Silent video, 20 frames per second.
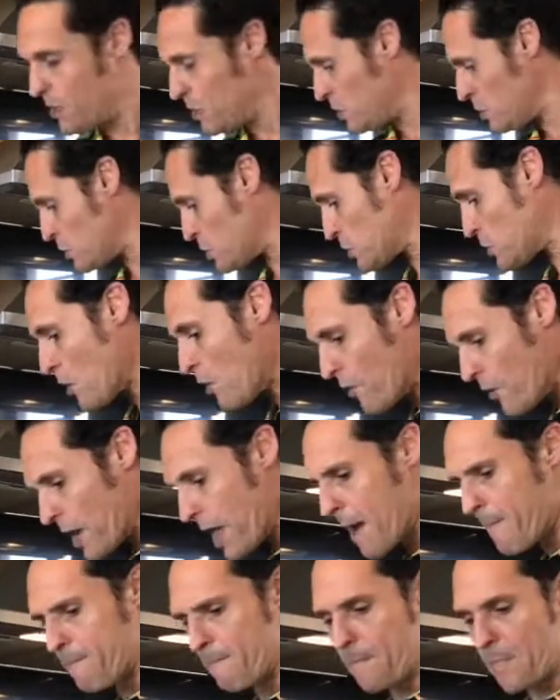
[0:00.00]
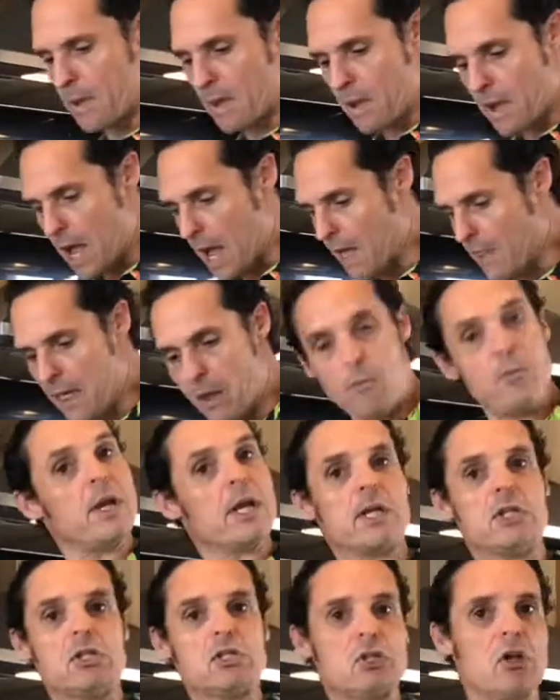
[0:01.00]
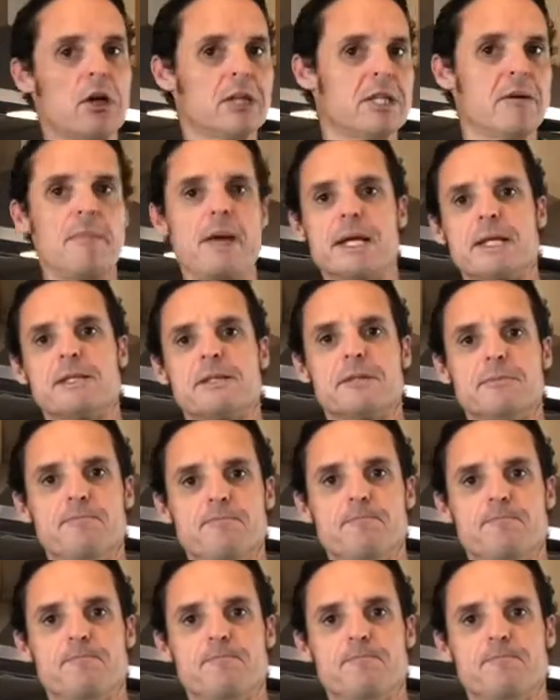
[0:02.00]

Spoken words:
stir it up, and then we can start the mix.